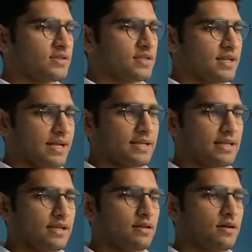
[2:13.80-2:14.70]
In
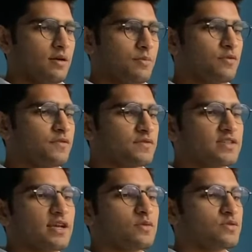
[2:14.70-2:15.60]
2019,
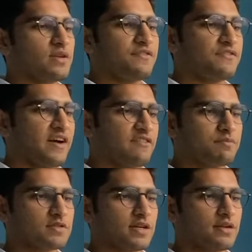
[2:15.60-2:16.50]
proof of stake was
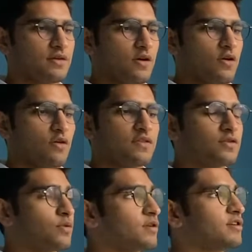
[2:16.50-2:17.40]
only 5%
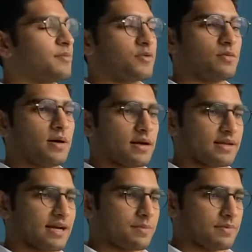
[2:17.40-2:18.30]
of the total
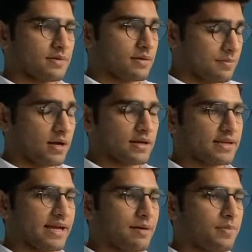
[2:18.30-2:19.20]
crypto
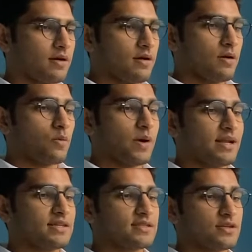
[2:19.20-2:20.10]
market cap.
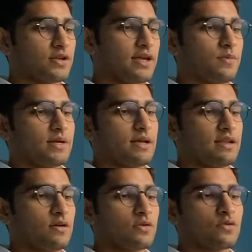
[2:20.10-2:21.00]
Whereas today,
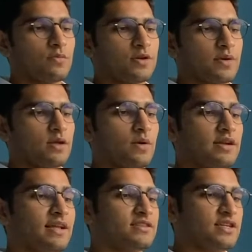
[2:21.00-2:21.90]
in October
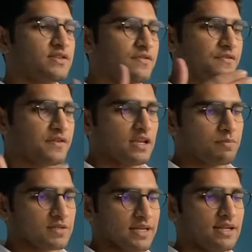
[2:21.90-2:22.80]
21, it has reached
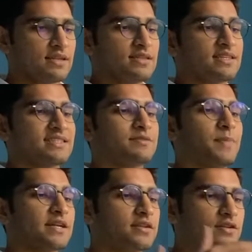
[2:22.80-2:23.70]
15% and is
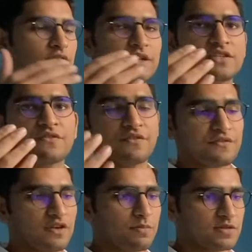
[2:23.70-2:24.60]
expected to reach
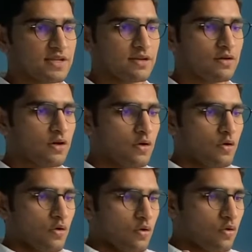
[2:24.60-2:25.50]
50%
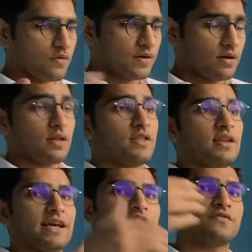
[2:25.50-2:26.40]
over the
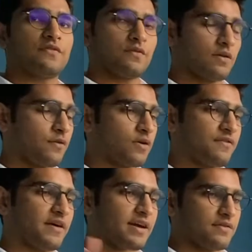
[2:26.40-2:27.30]
next 4
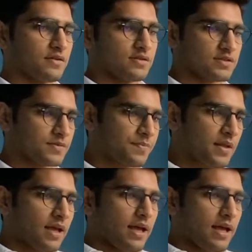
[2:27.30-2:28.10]
to 5 years.